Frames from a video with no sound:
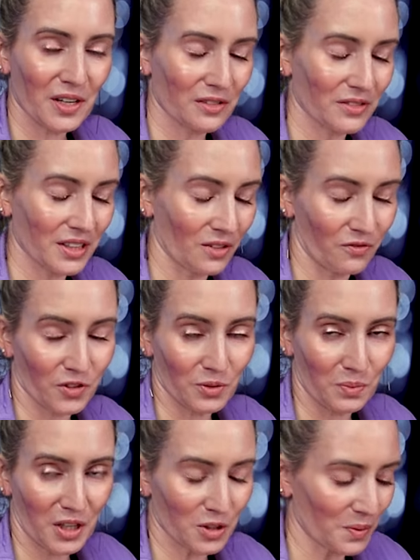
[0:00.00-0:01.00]
around you know,
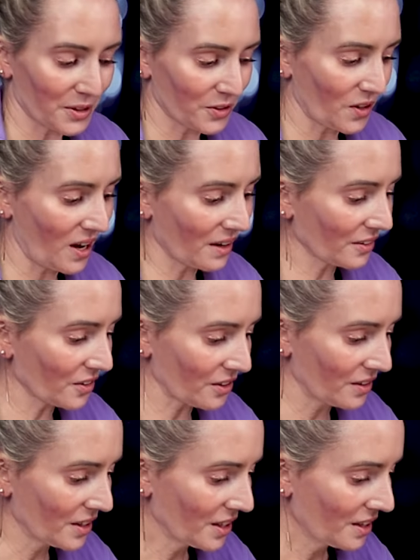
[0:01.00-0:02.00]
for much much
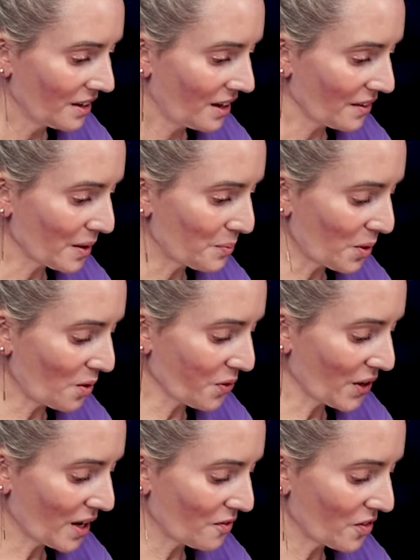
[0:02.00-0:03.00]
longer. They
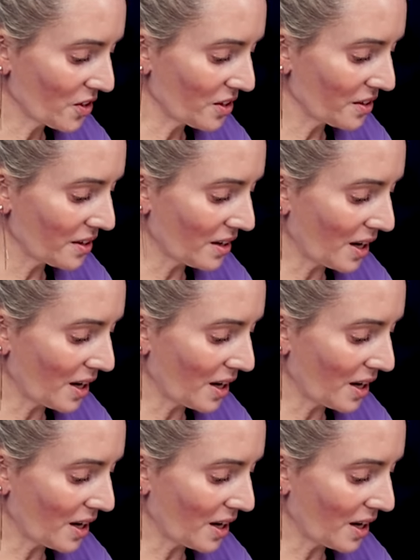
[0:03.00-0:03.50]
both have the